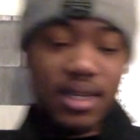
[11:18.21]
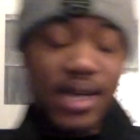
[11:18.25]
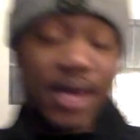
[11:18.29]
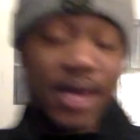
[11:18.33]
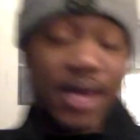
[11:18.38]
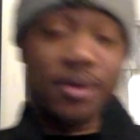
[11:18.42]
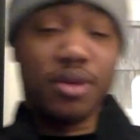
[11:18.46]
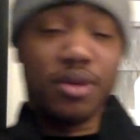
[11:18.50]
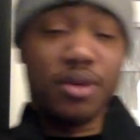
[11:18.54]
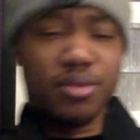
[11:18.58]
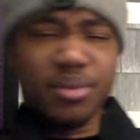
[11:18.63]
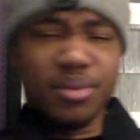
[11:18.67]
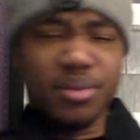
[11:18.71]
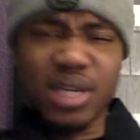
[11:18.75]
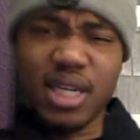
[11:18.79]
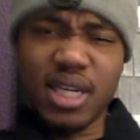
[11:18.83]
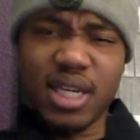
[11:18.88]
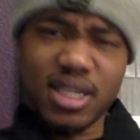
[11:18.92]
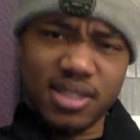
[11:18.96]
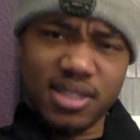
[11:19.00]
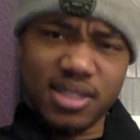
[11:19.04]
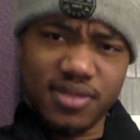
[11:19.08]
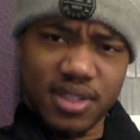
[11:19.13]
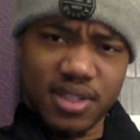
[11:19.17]
I don't know what my
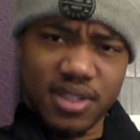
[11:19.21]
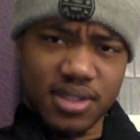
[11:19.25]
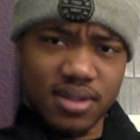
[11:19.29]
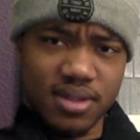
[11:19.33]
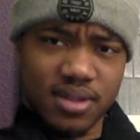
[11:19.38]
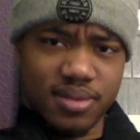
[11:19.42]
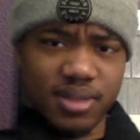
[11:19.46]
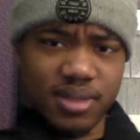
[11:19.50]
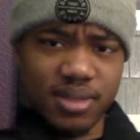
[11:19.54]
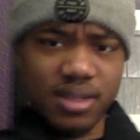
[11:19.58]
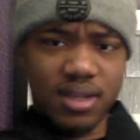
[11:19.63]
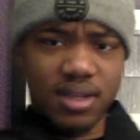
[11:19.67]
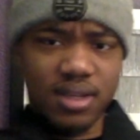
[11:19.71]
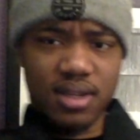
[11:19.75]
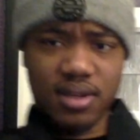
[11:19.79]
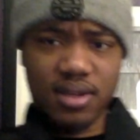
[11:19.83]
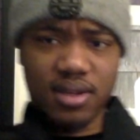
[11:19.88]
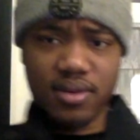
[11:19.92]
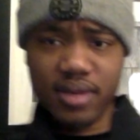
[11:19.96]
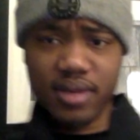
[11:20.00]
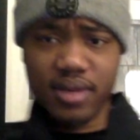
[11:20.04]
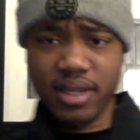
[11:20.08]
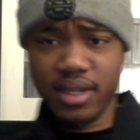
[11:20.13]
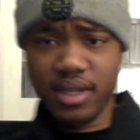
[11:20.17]
next event's gonna be,
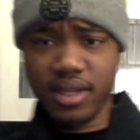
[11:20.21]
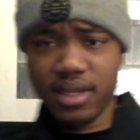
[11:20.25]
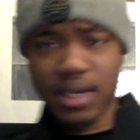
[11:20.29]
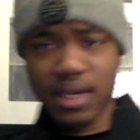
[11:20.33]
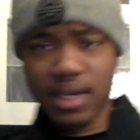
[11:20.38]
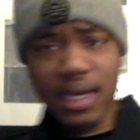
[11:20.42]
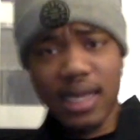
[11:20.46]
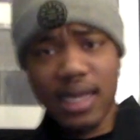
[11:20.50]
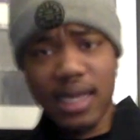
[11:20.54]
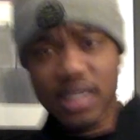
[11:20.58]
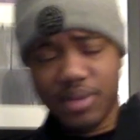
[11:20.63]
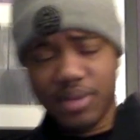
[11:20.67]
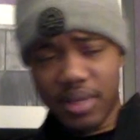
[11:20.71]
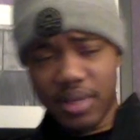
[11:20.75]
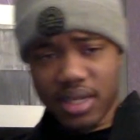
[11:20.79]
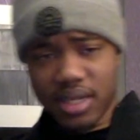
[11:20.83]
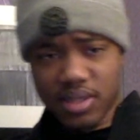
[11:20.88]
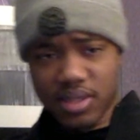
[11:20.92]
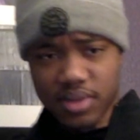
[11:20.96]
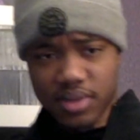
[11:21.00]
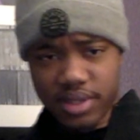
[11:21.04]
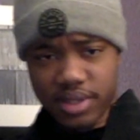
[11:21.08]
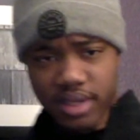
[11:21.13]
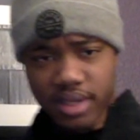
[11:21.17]
really, to be
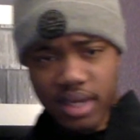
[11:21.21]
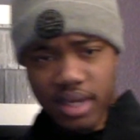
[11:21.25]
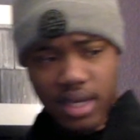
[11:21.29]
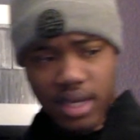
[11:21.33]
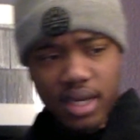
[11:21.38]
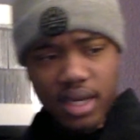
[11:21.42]
honest with you.